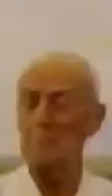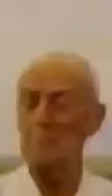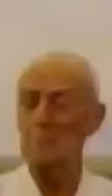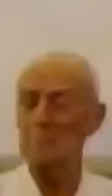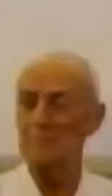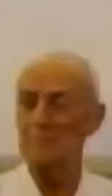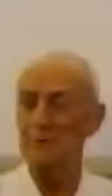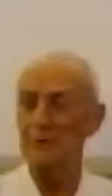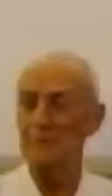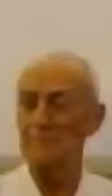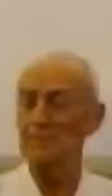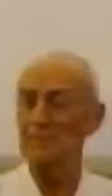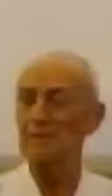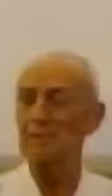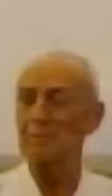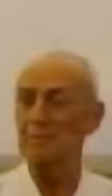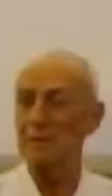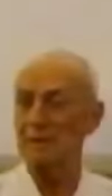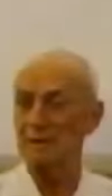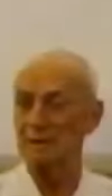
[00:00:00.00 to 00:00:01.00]
We found a piece
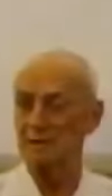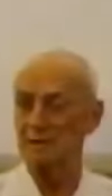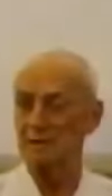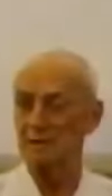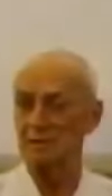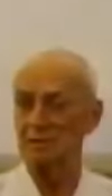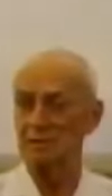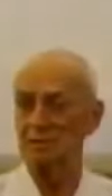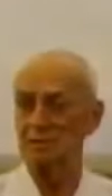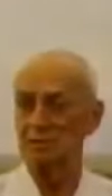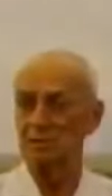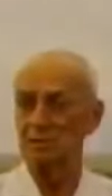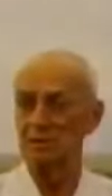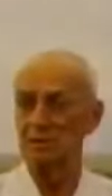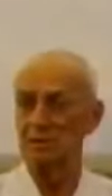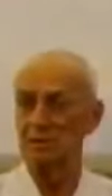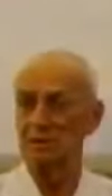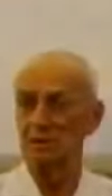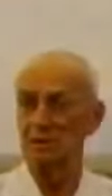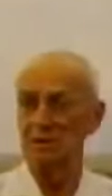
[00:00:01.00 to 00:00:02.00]
of metal
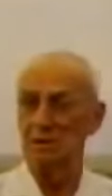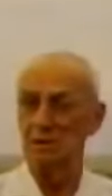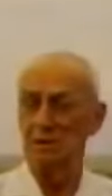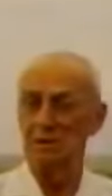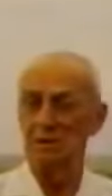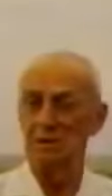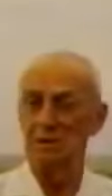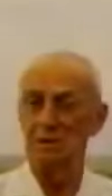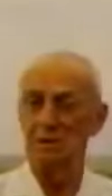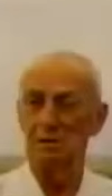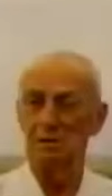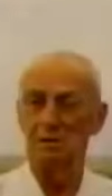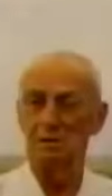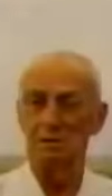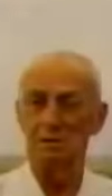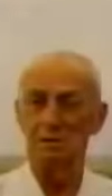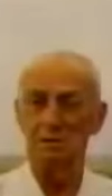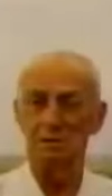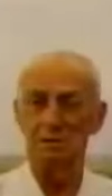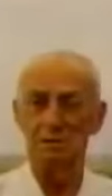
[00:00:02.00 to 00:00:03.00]

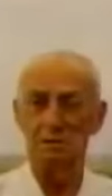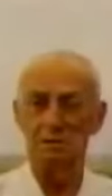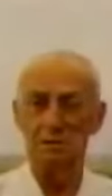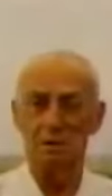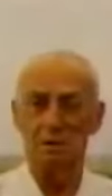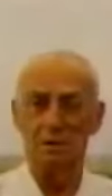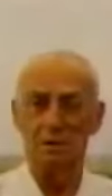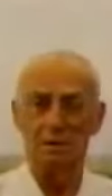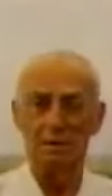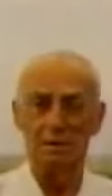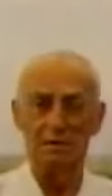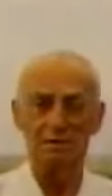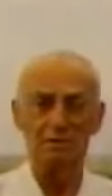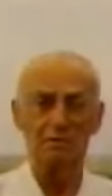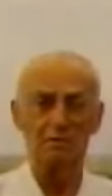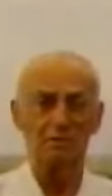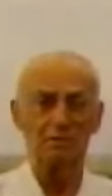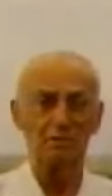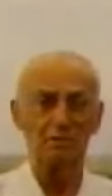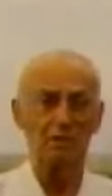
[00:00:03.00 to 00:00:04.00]
about
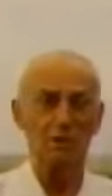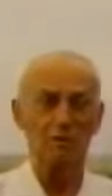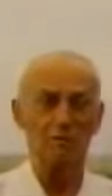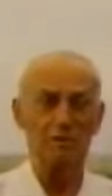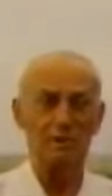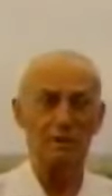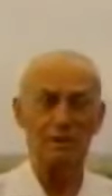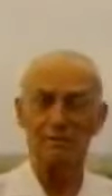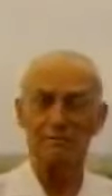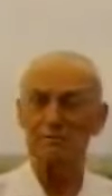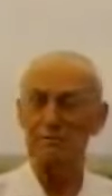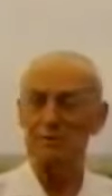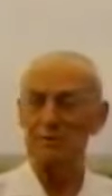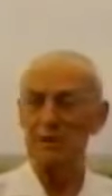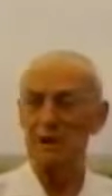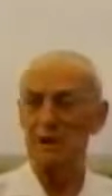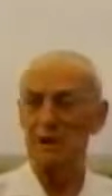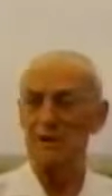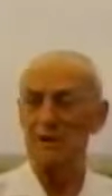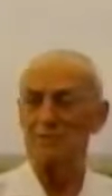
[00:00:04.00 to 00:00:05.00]
a
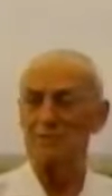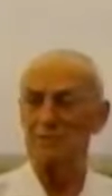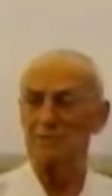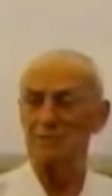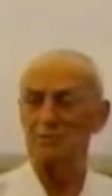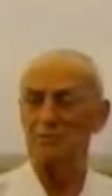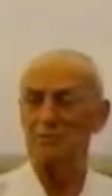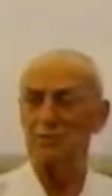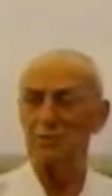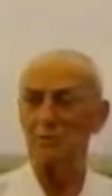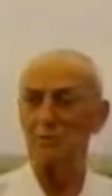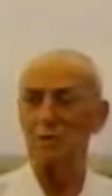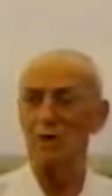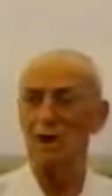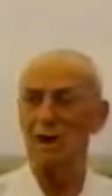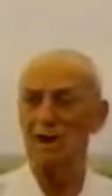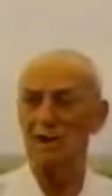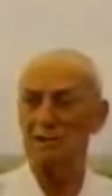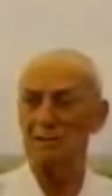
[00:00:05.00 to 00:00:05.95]
1.5 to 2 feet wide and